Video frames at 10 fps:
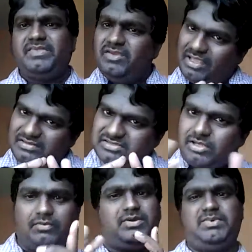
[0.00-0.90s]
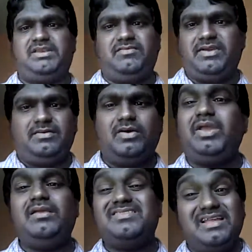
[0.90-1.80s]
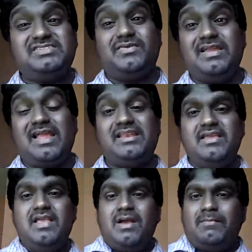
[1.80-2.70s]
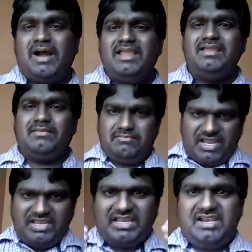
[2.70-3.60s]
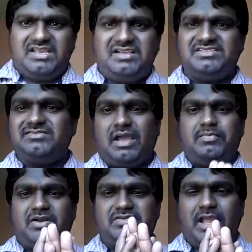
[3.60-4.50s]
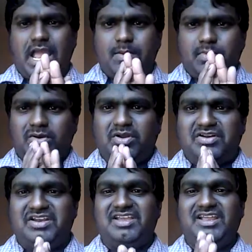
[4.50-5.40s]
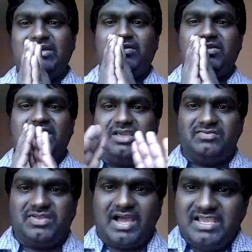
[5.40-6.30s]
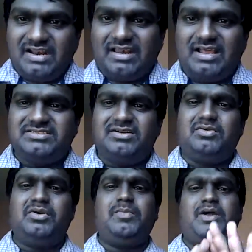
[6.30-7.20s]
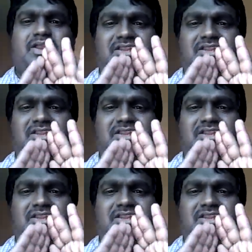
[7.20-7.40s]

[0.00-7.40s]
you can solve it better. Okay, that's why. And my main idea is, I am not targeting any of the higher class or group or